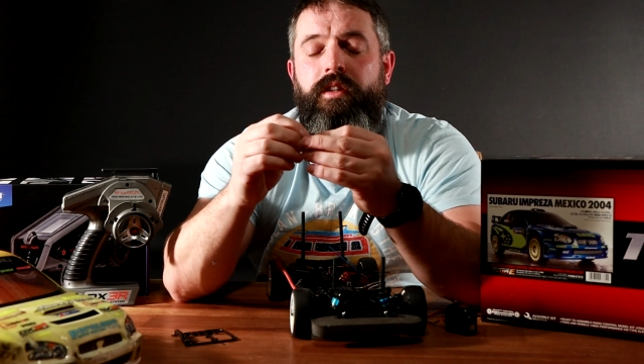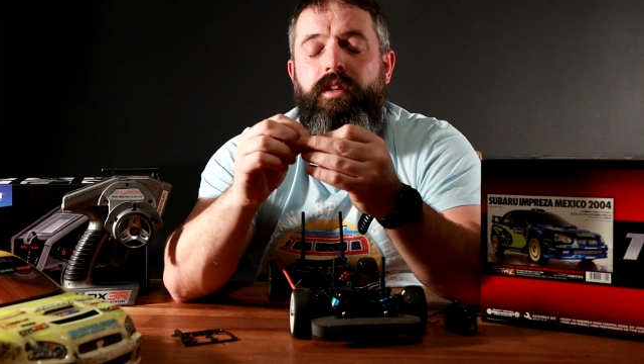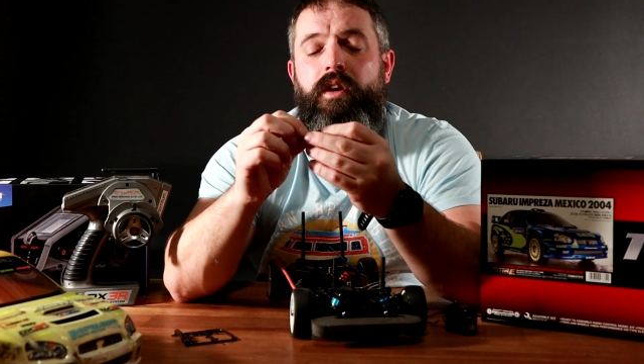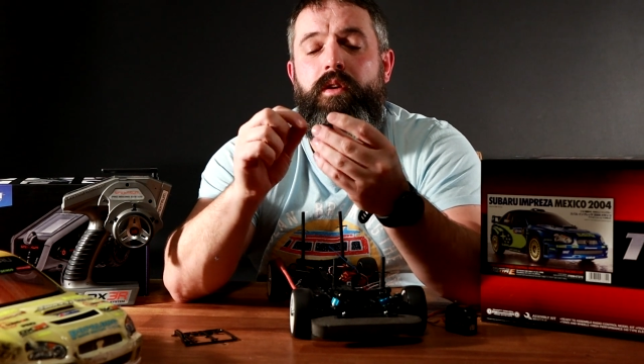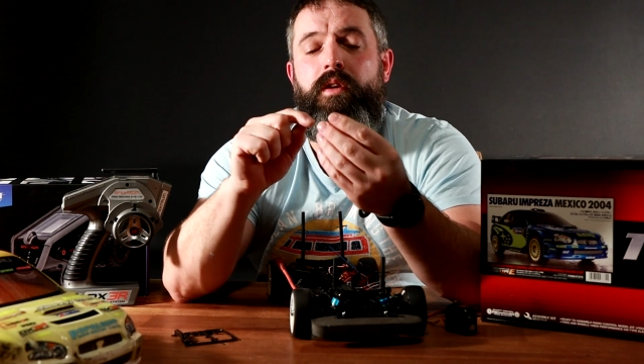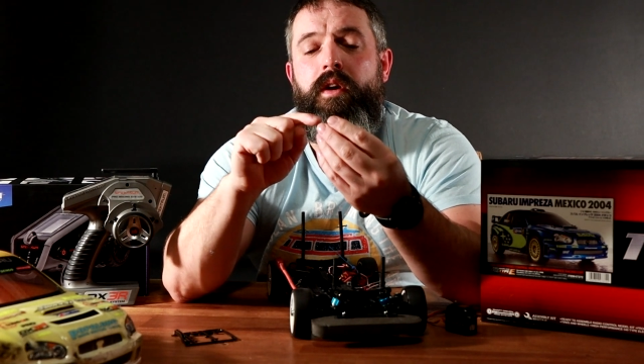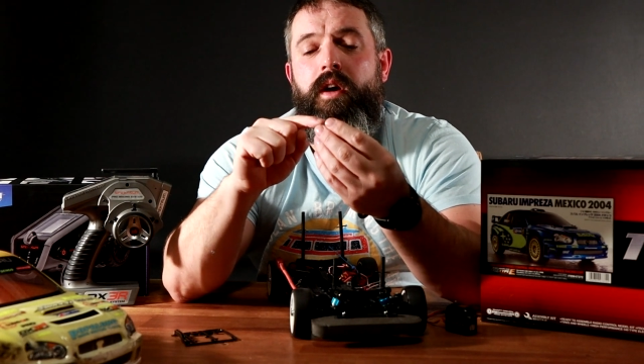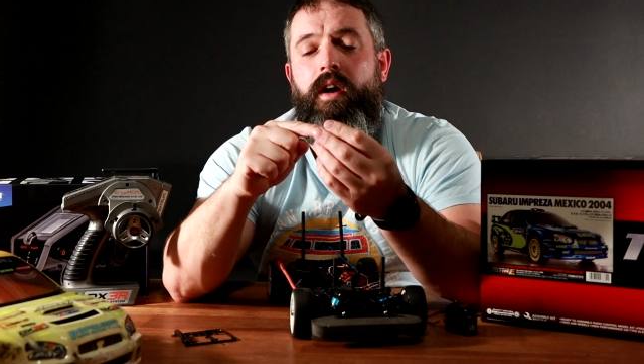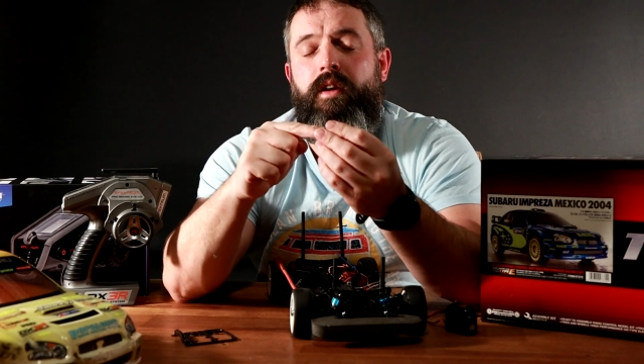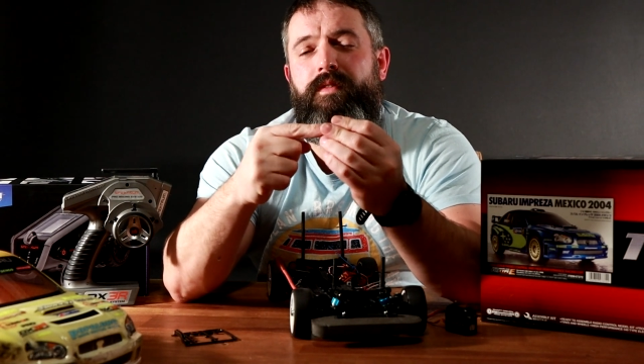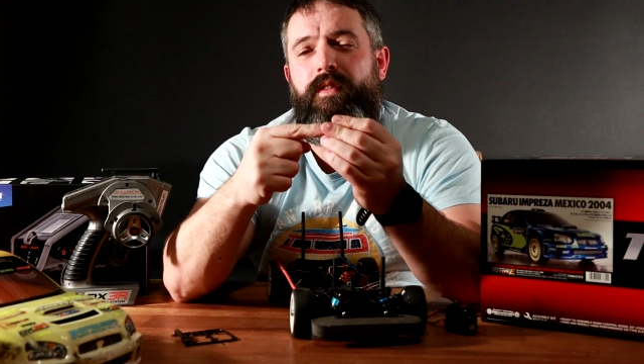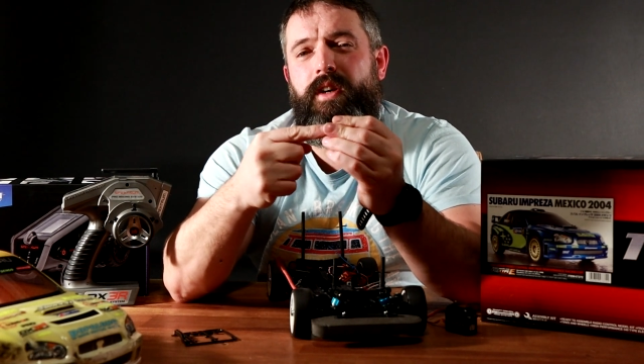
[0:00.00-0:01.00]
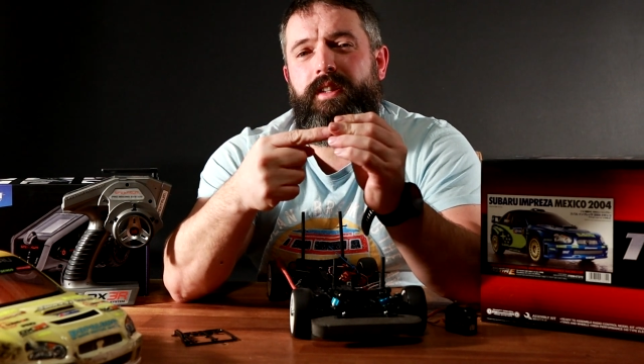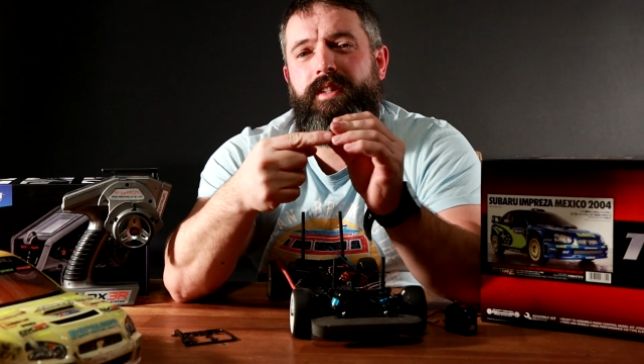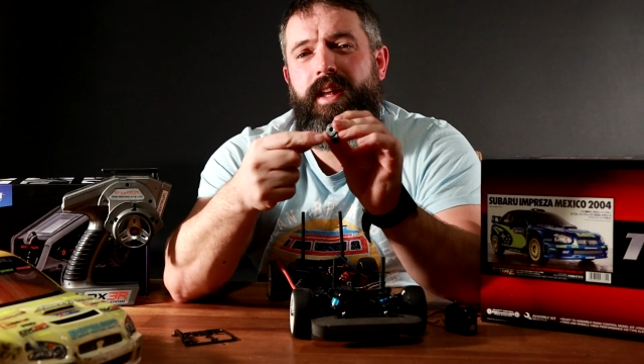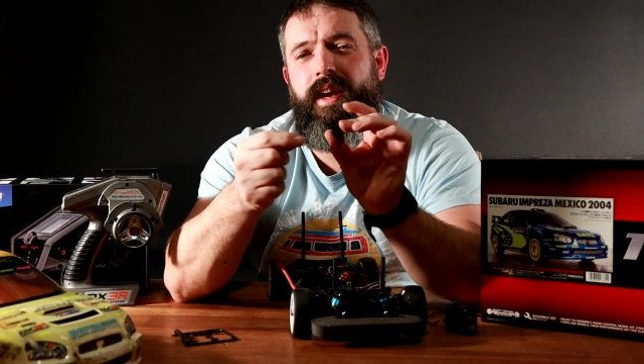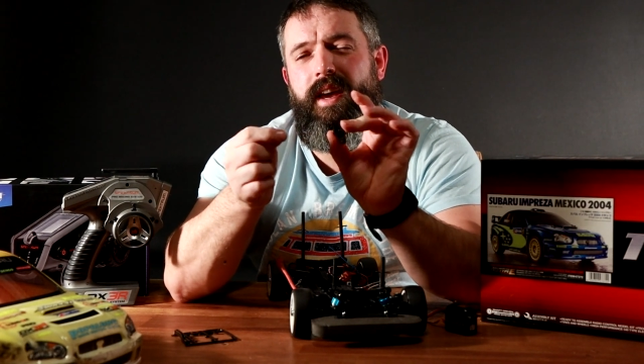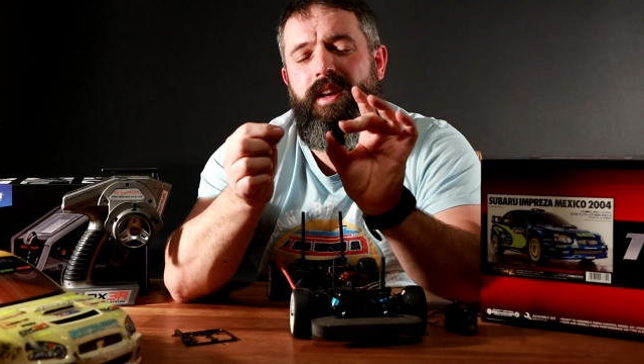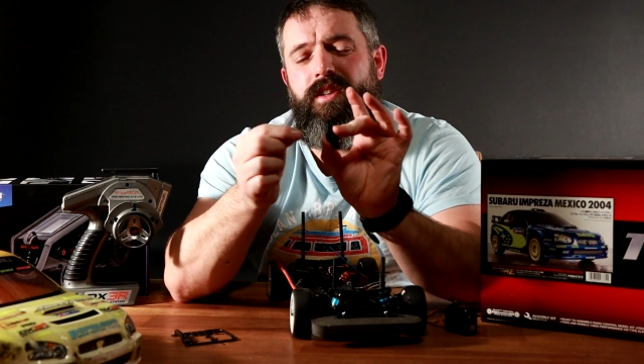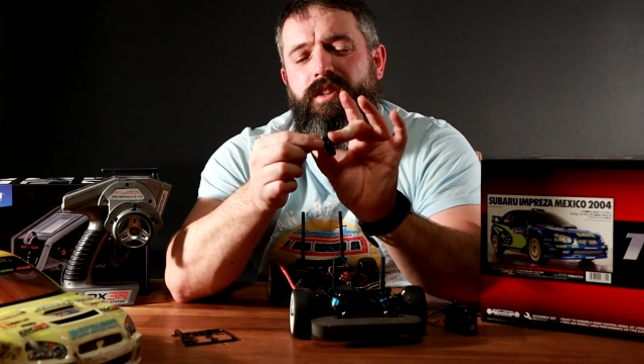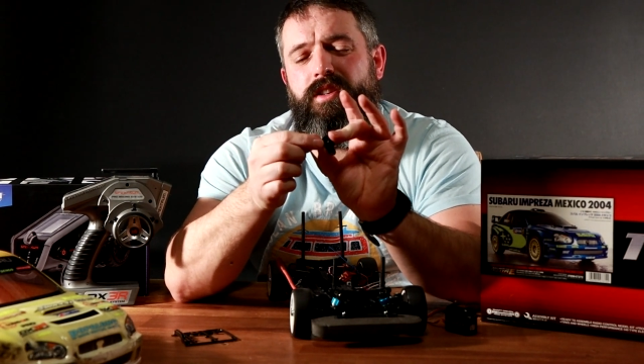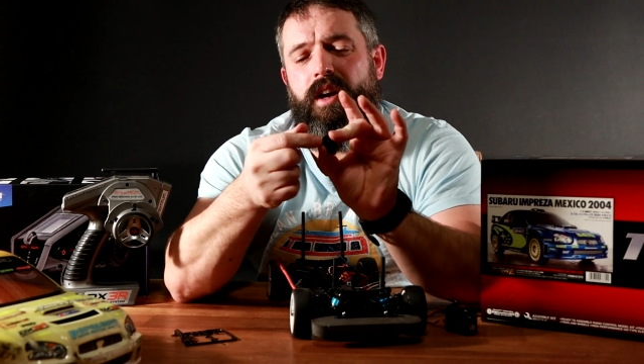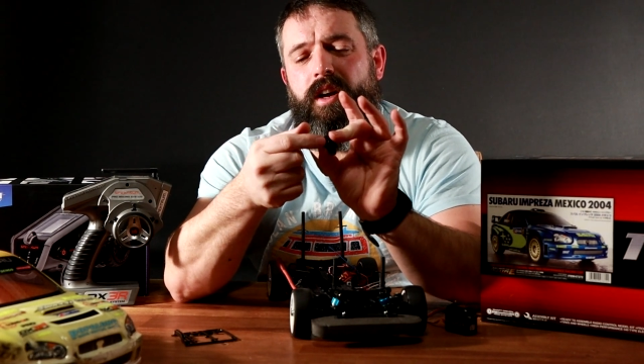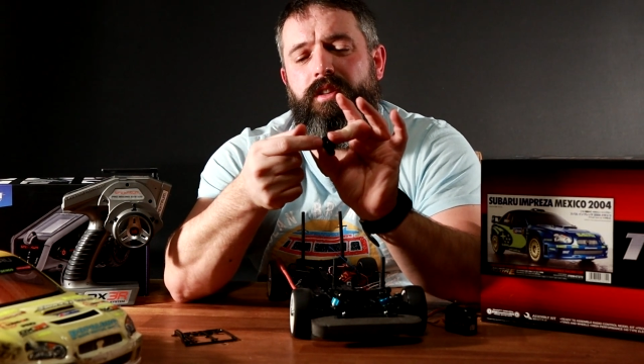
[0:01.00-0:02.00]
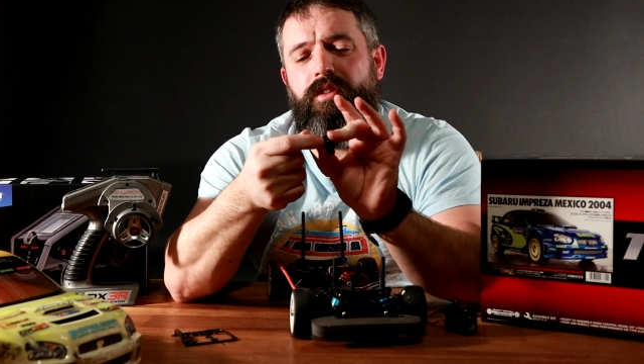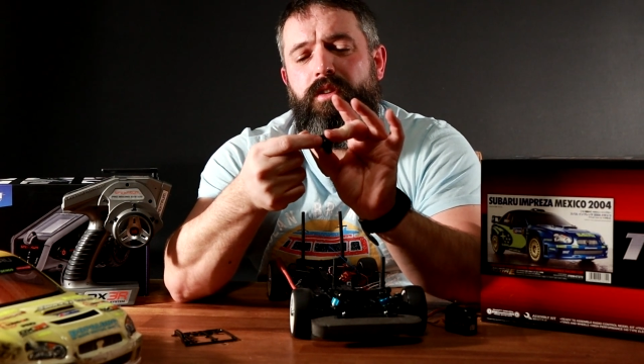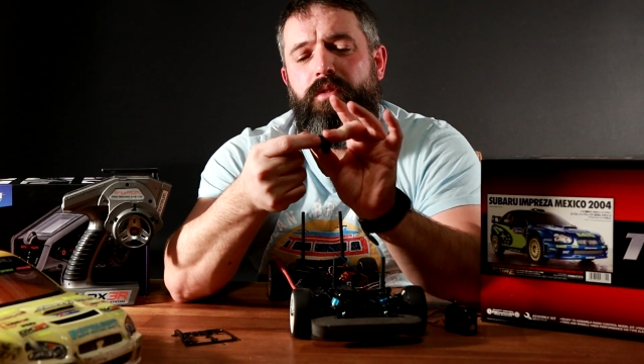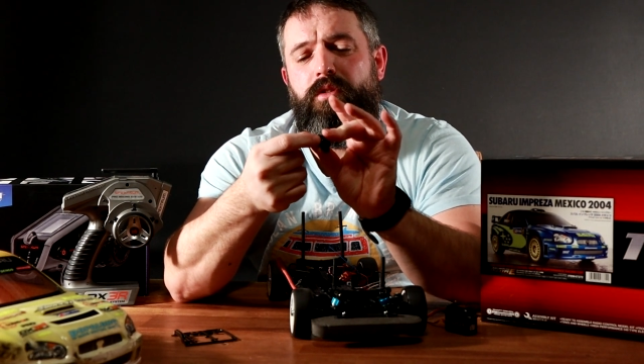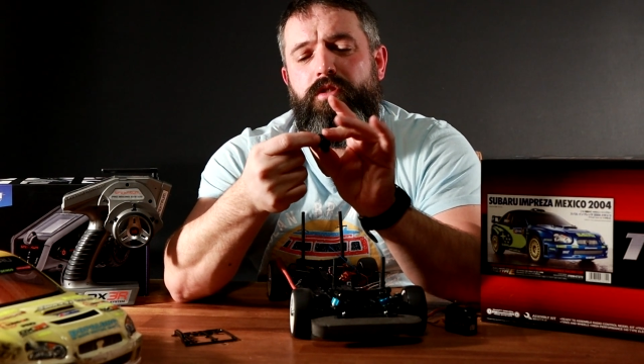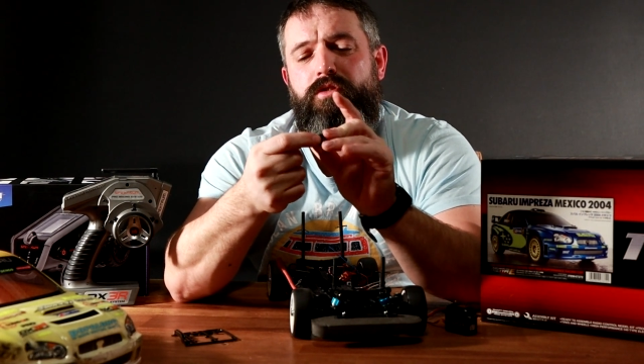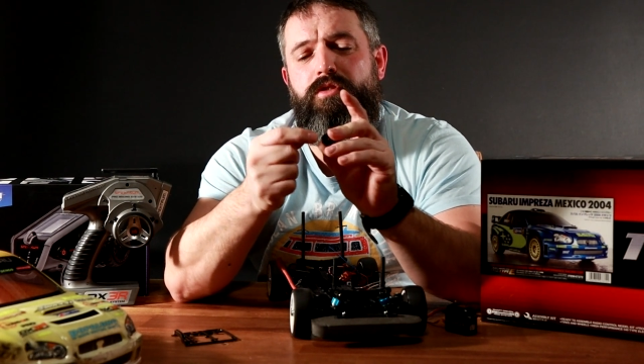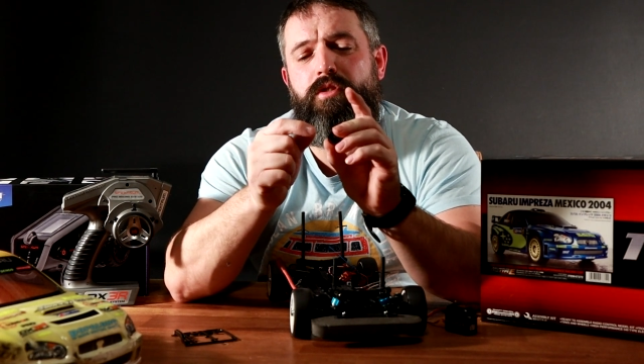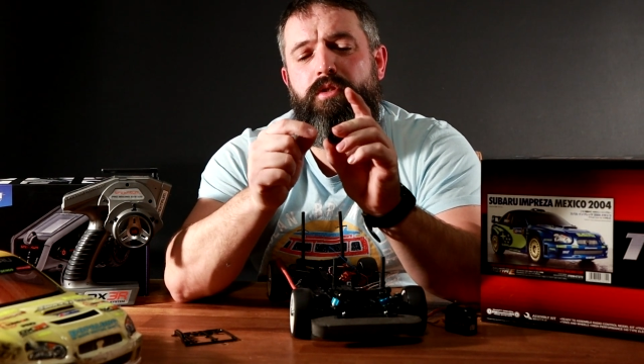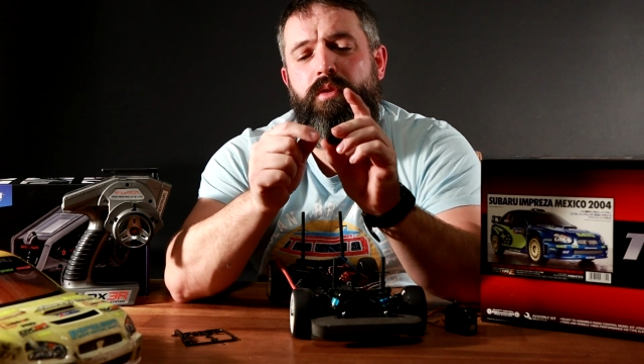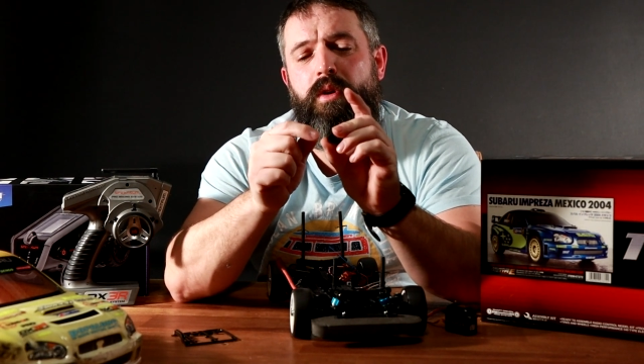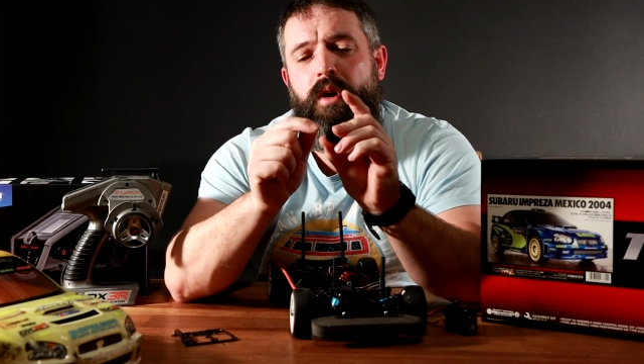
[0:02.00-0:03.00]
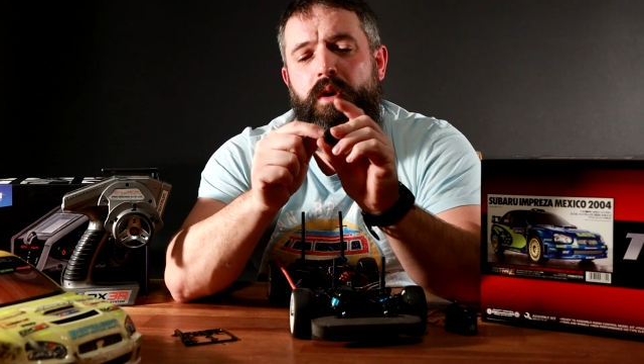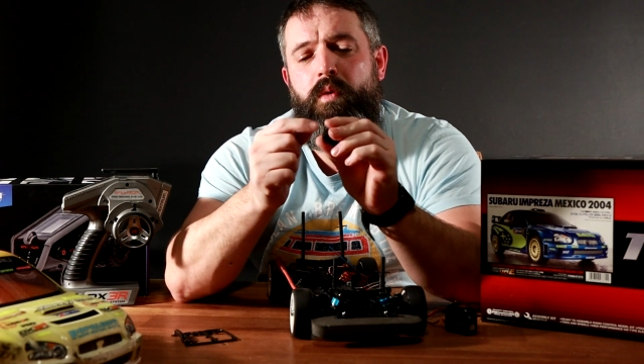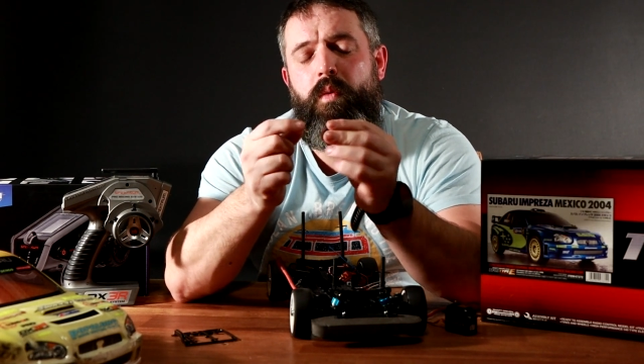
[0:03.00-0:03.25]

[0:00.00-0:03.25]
So advice there, just undo the screw